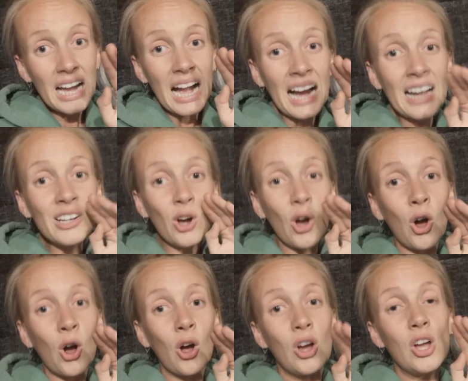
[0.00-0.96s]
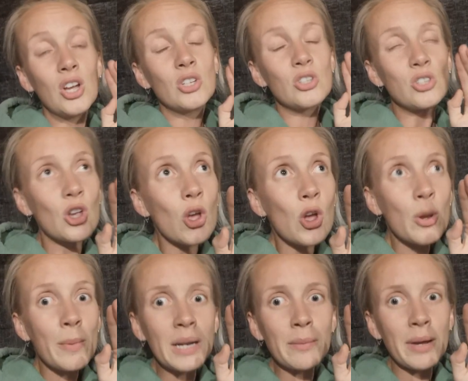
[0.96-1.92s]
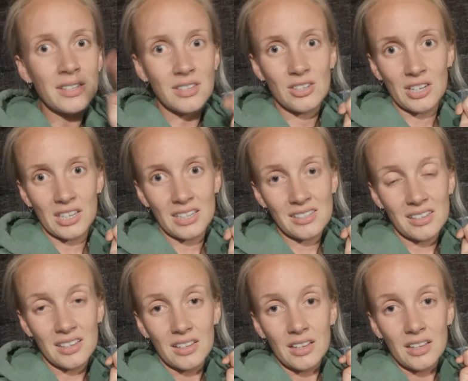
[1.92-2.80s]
I got so many messages,